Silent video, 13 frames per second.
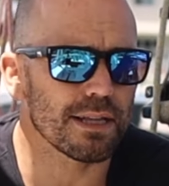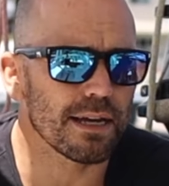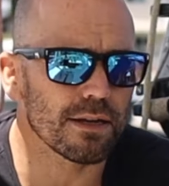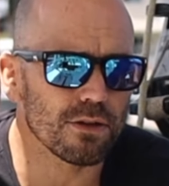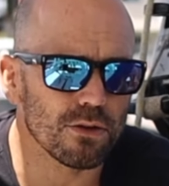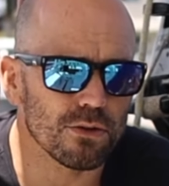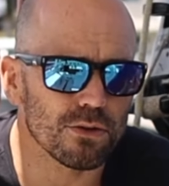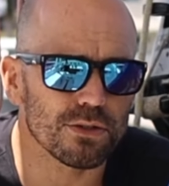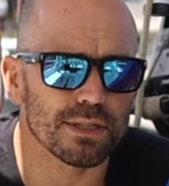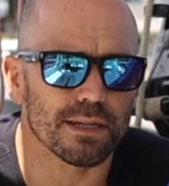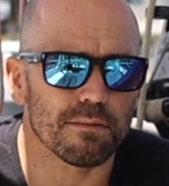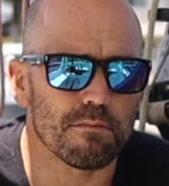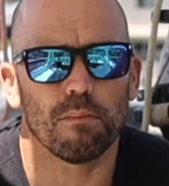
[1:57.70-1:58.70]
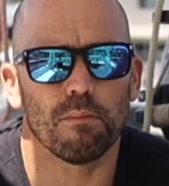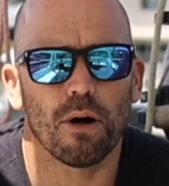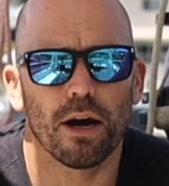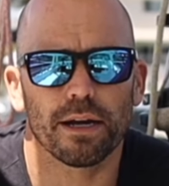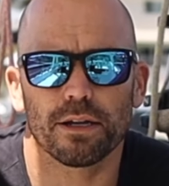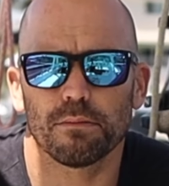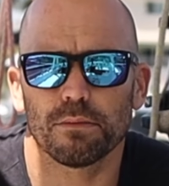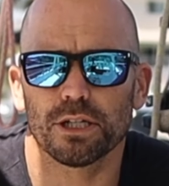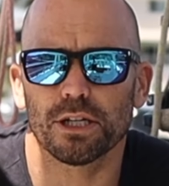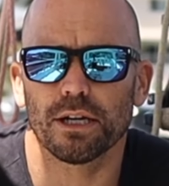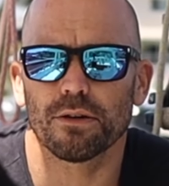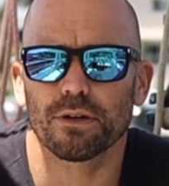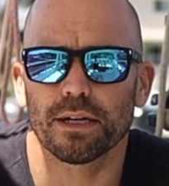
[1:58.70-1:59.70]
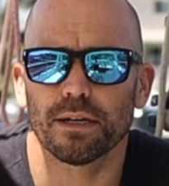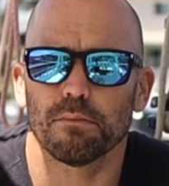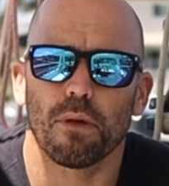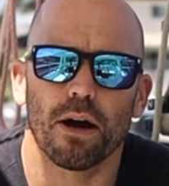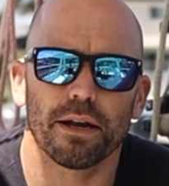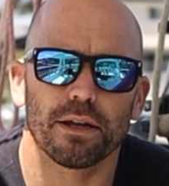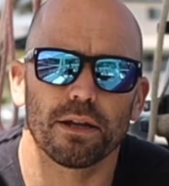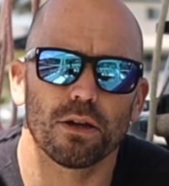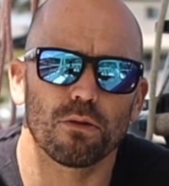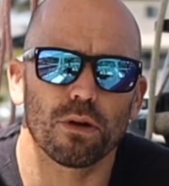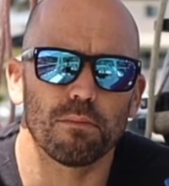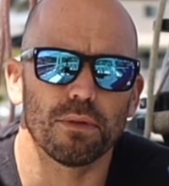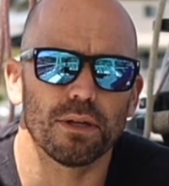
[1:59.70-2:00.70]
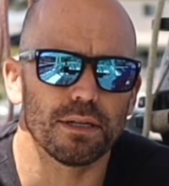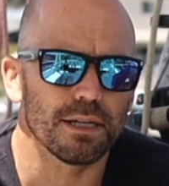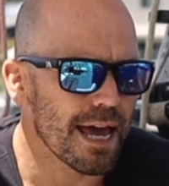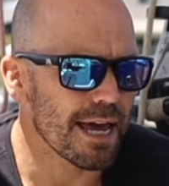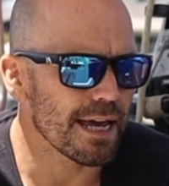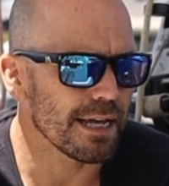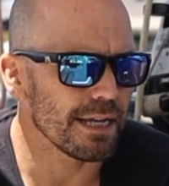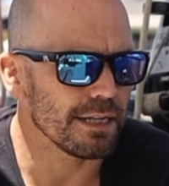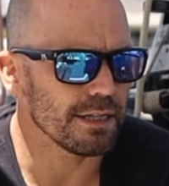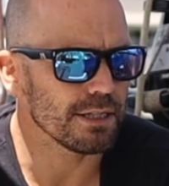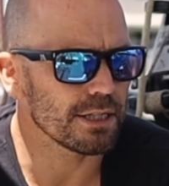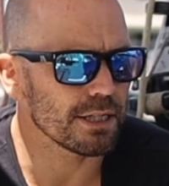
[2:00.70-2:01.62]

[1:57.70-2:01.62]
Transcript: They're used in mining machinery and mining equipment, and